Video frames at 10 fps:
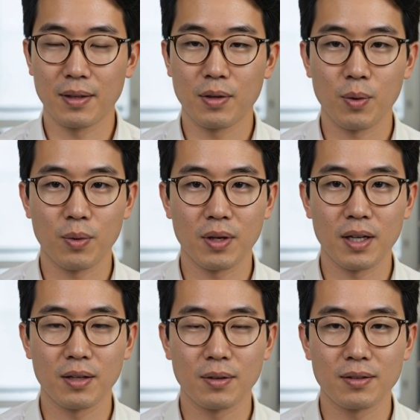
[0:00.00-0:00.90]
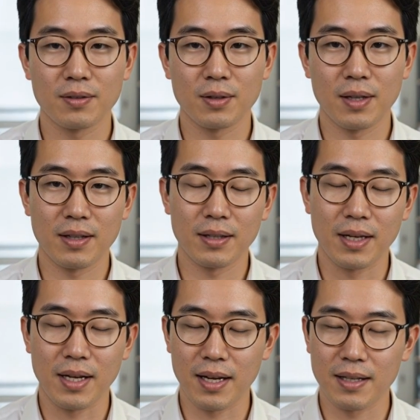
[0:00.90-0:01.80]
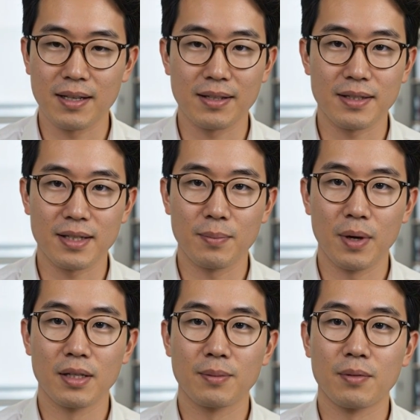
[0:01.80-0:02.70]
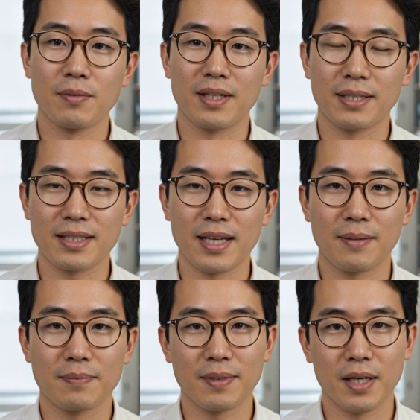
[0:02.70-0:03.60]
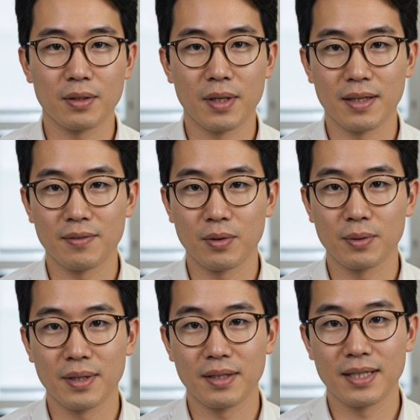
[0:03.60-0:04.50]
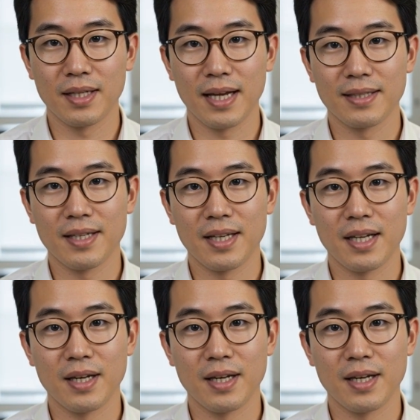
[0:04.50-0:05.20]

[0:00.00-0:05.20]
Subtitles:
in core kernel infrastructure that it's plausible for this same underlying vulnerability class